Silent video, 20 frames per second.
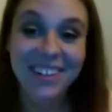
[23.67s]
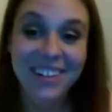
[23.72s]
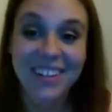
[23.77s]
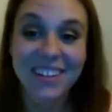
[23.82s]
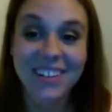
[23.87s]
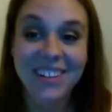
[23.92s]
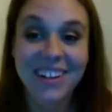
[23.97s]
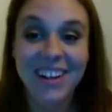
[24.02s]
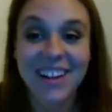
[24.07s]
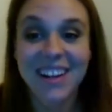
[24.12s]

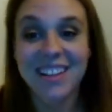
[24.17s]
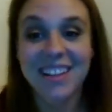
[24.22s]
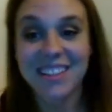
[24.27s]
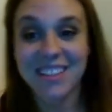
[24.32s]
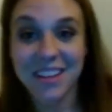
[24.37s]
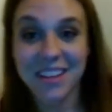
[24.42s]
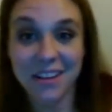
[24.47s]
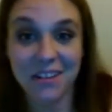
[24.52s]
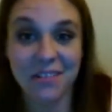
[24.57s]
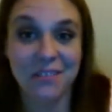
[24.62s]
Alright,
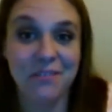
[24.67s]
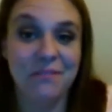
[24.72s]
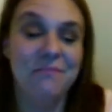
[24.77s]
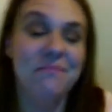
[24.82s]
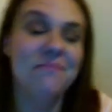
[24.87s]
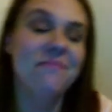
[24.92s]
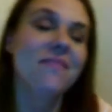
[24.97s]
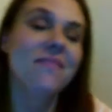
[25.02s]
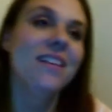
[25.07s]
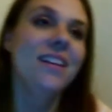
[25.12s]
so
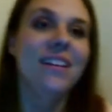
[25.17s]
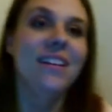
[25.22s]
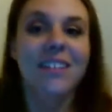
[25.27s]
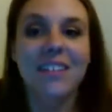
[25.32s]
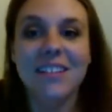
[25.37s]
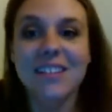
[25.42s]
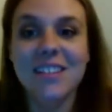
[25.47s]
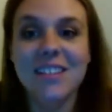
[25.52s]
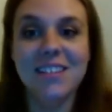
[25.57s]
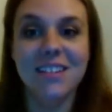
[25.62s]

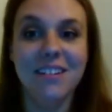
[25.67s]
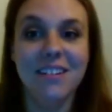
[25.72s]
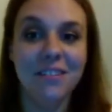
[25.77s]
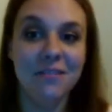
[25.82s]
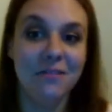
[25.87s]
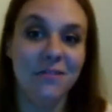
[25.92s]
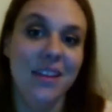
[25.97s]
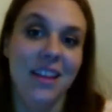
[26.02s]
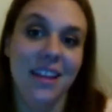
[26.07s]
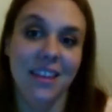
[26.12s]
let's
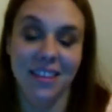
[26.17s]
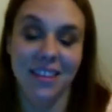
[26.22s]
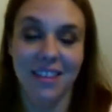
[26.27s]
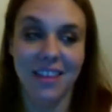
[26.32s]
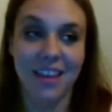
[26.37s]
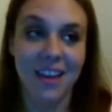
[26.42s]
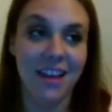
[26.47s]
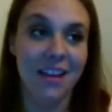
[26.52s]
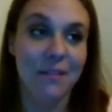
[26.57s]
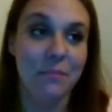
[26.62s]
start with
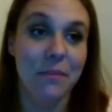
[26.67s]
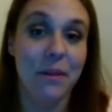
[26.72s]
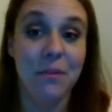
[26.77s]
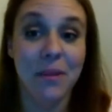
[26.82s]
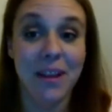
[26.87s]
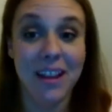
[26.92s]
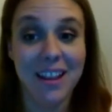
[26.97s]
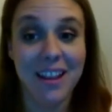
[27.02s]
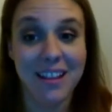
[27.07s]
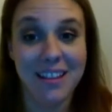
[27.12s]
my
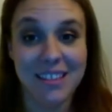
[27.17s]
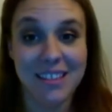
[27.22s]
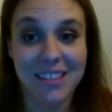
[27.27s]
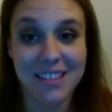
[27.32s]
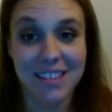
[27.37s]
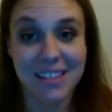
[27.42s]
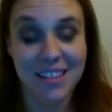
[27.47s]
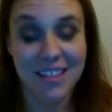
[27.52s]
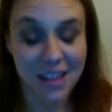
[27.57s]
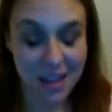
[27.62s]

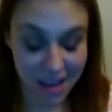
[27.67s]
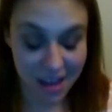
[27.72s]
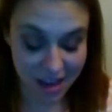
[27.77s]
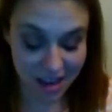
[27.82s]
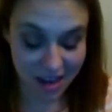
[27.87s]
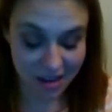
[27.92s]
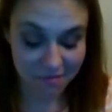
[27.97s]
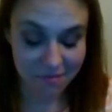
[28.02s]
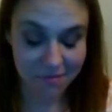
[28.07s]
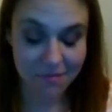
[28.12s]
weights.
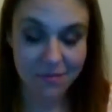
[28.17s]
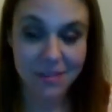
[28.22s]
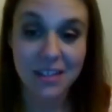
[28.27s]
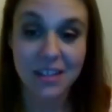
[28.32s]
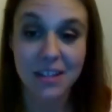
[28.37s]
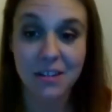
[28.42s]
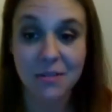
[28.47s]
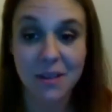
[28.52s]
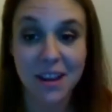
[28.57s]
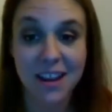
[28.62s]
I'm
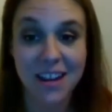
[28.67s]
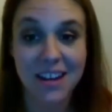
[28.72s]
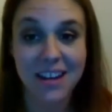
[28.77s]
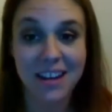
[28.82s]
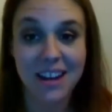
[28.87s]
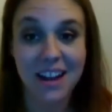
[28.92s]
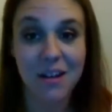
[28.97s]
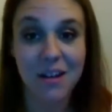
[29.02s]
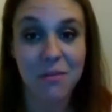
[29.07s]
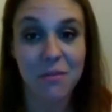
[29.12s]
still weighing
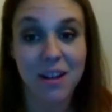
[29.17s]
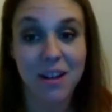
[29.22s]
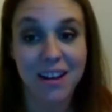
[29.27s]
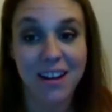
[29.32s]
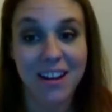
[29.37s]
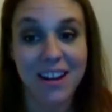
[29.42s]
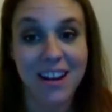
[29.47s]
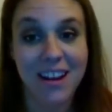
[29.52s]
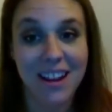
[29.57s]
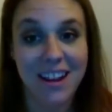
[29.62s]
in at
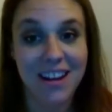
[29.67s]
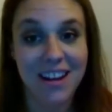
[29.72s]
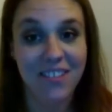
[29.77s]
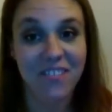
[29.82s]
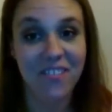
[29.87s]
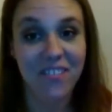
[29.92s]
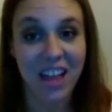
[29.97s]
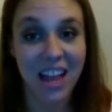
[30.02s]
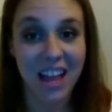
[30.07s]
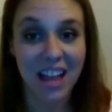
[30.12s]

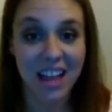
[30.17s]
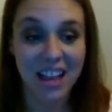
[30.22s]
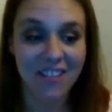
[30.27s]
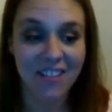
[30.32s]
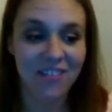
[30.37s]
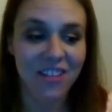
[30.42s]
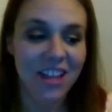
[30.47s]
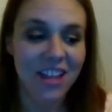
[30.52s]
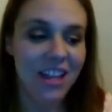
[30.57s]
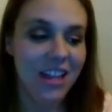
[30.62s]
195.